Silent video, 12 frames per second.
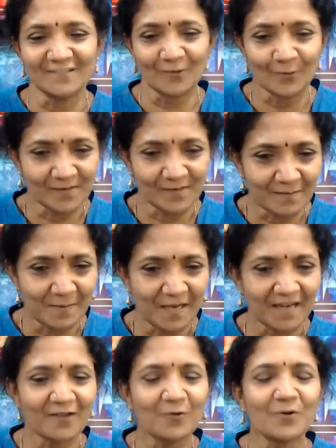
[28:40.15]

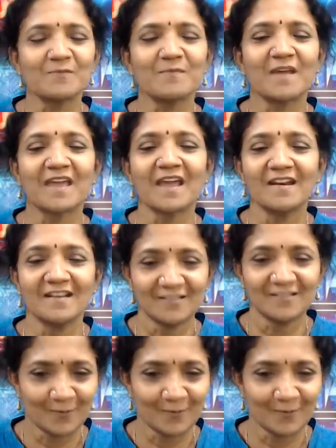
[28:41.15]
Supersymmetric quantum mechanics.